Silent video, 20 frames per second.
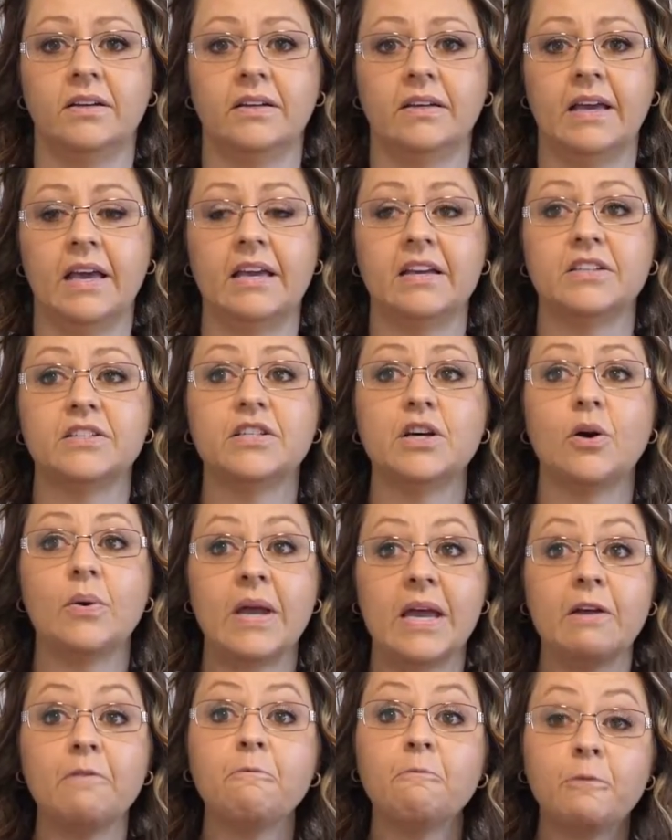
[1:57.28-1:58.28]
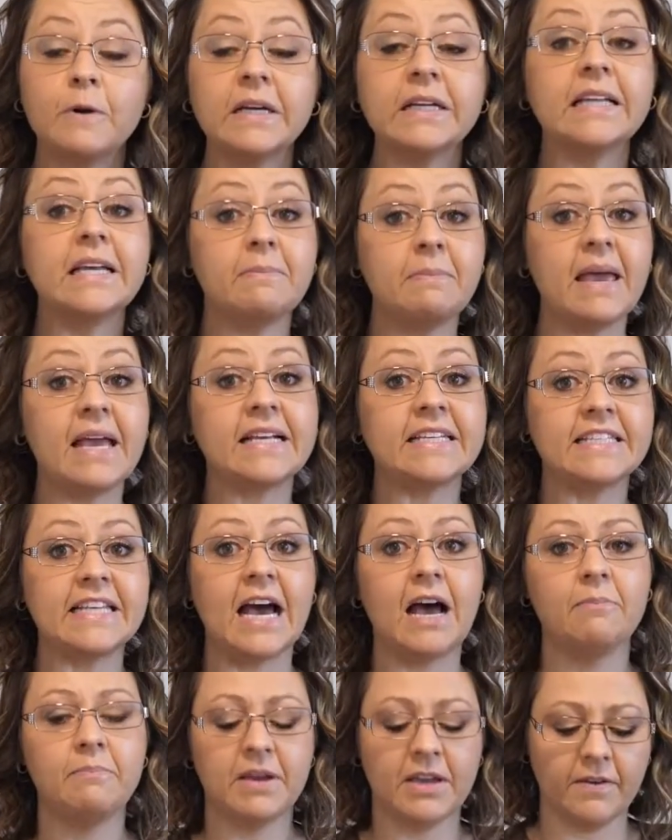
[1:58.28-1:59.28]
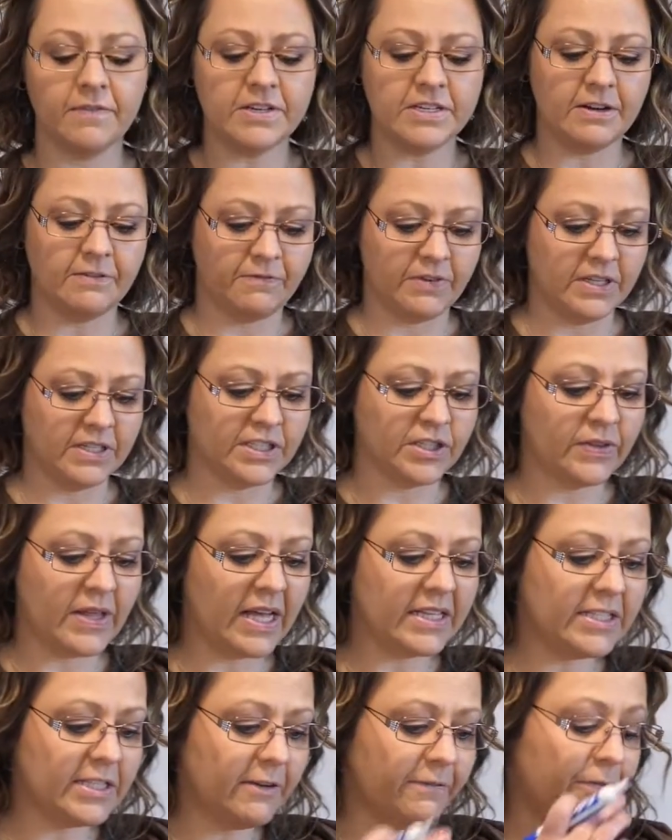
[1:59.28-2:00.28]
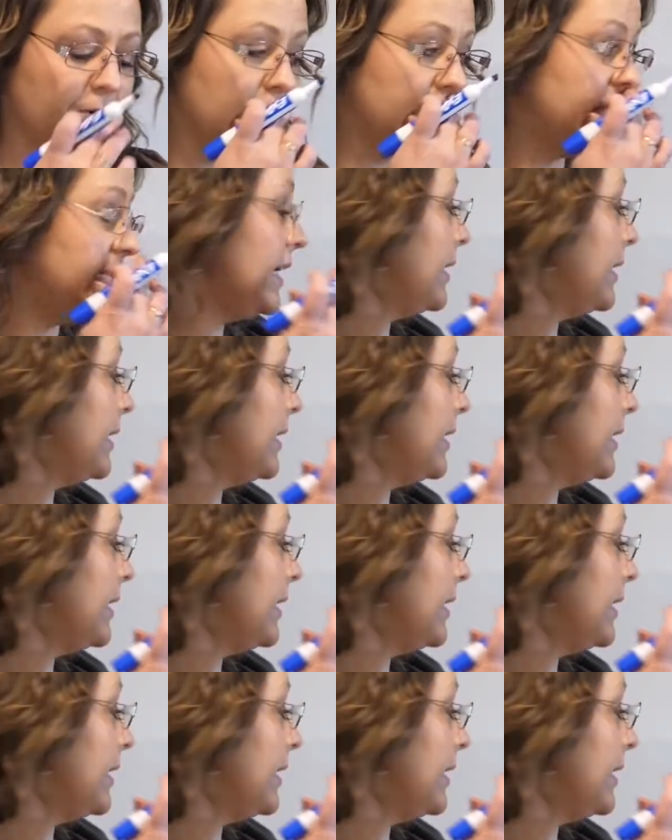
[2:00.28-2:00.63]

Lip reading: Okay, so it really makes that big of a difference. So that's the first